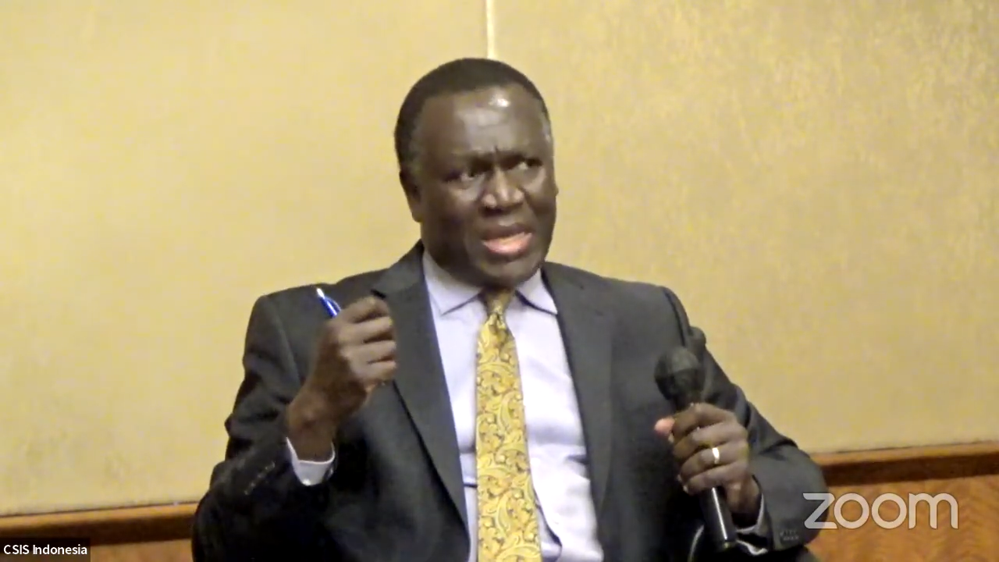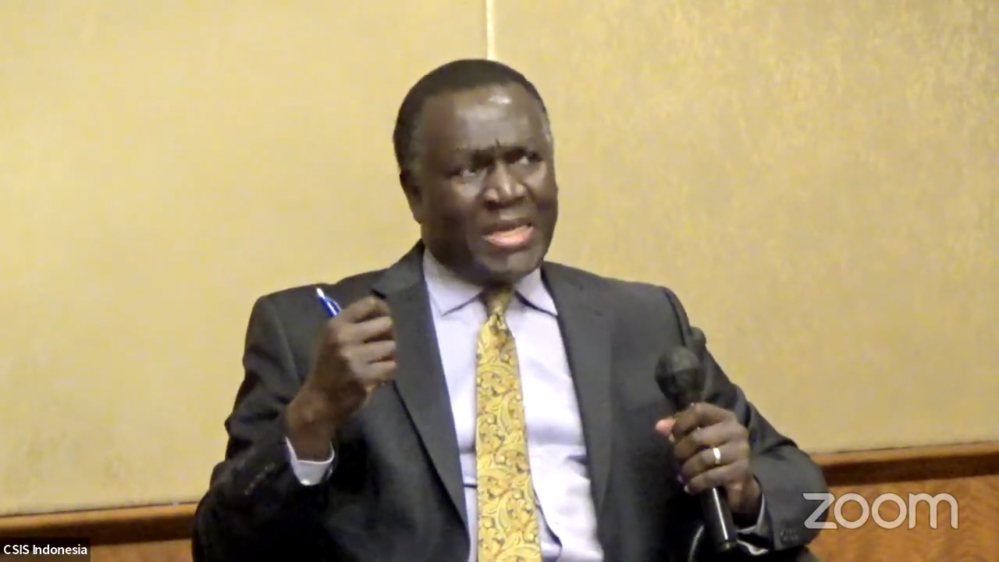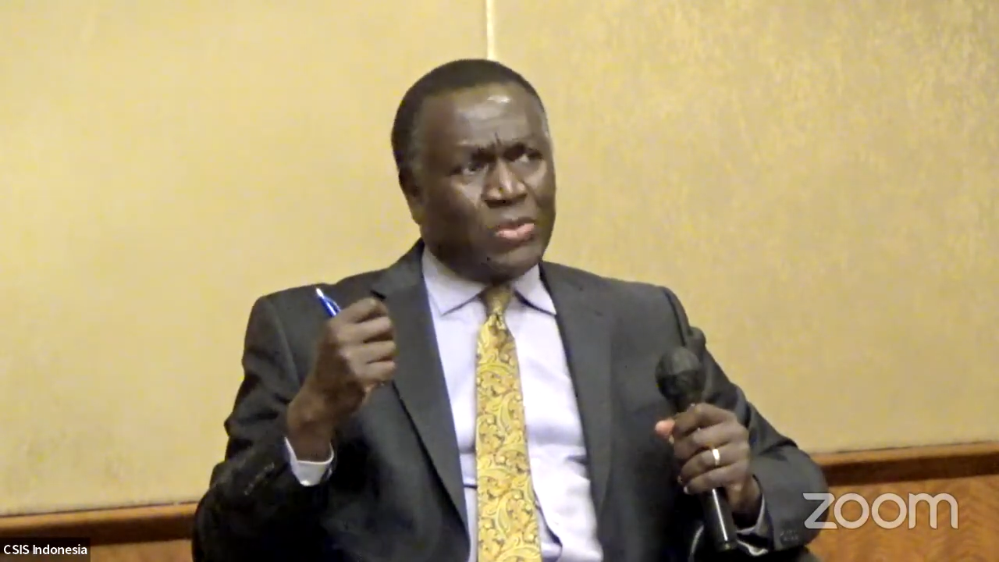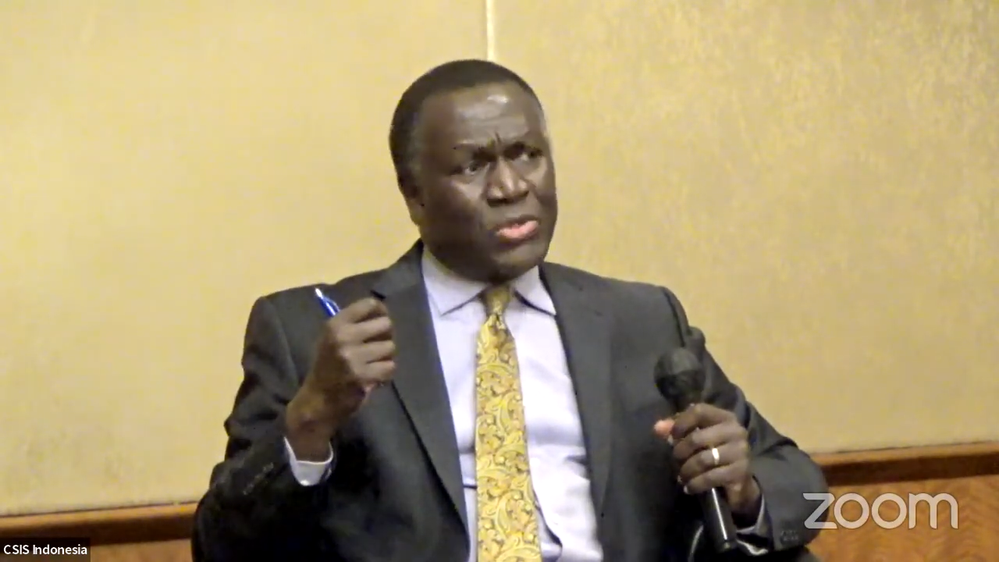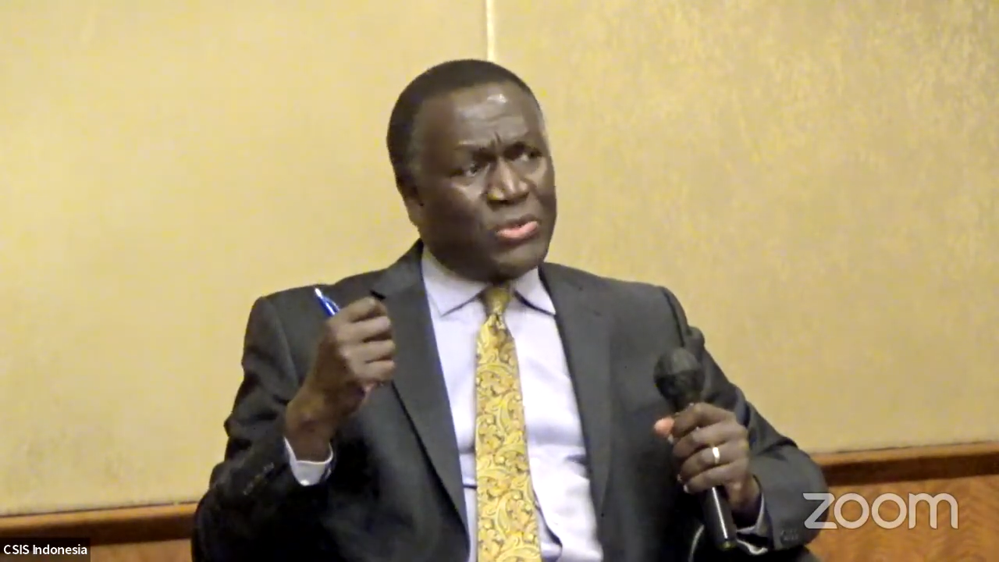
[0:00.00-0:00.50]
And
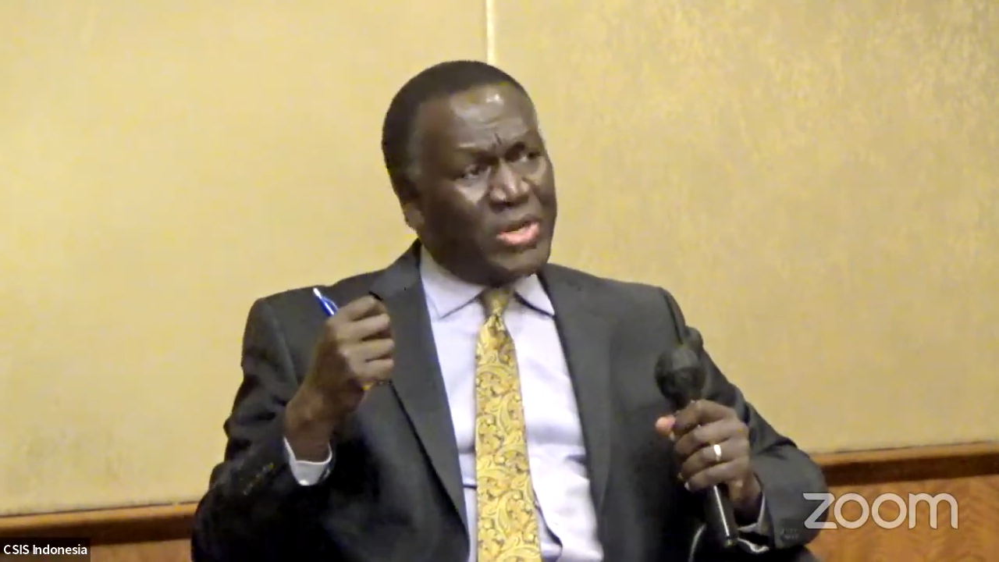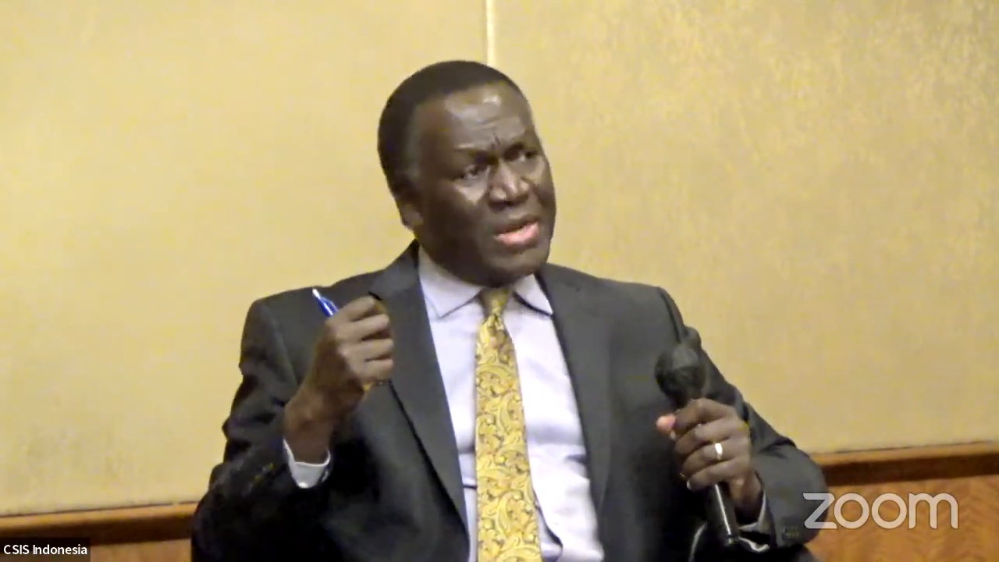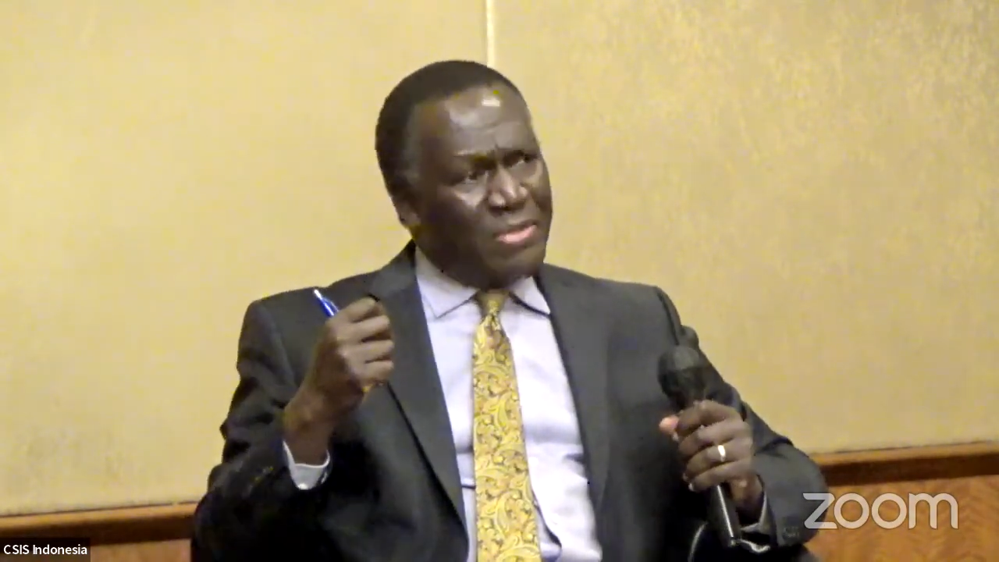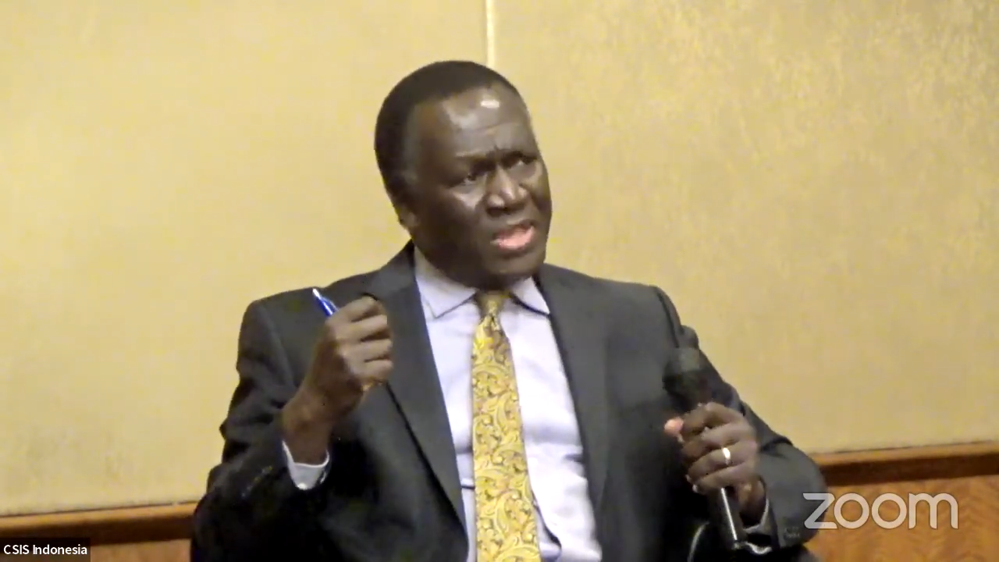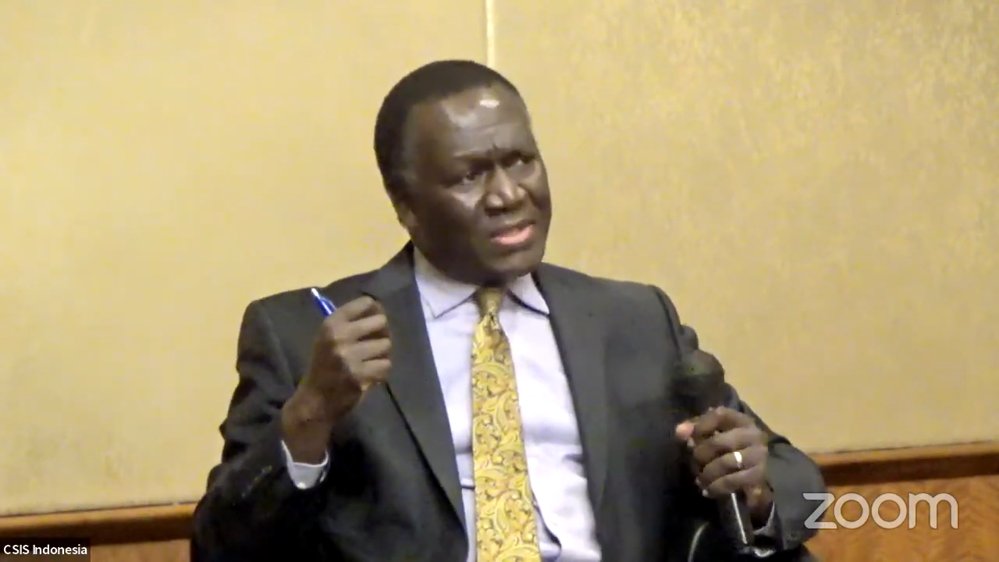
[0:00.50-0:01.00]
it was really
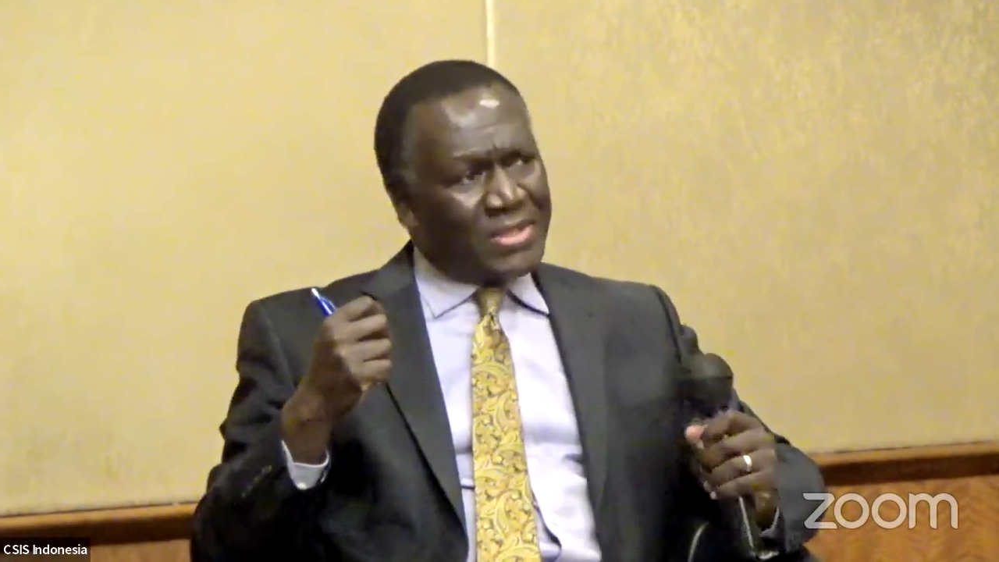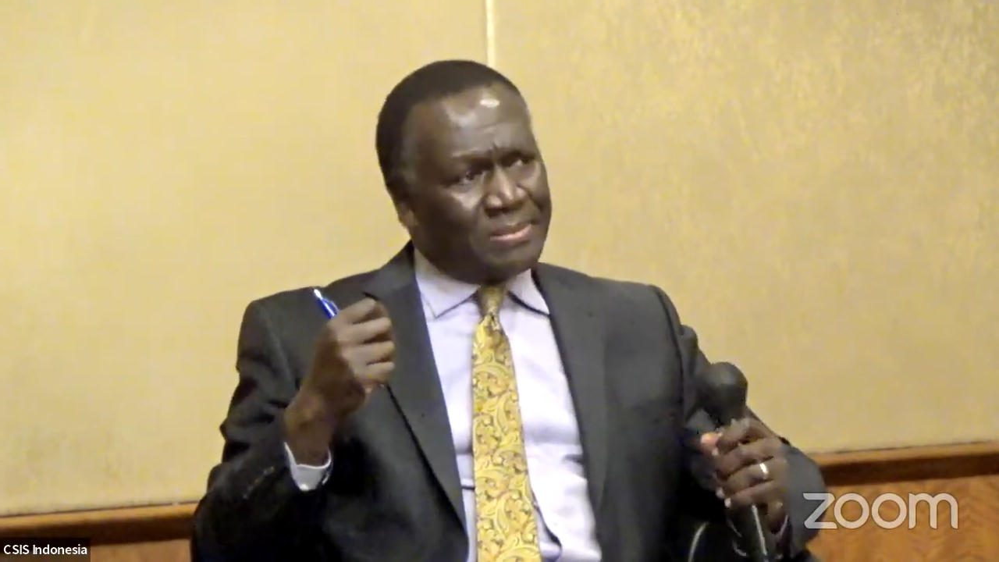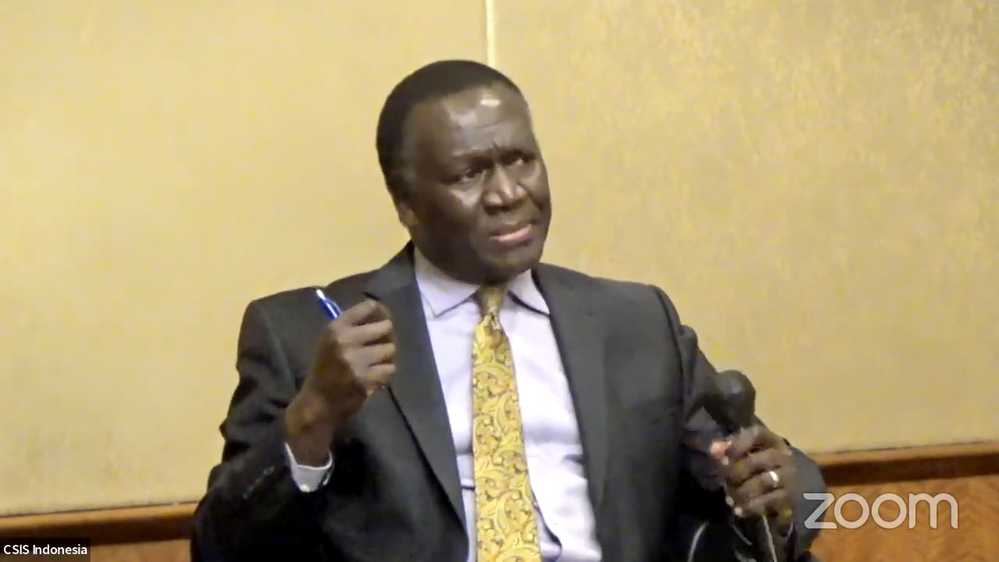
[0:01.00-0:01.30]
this.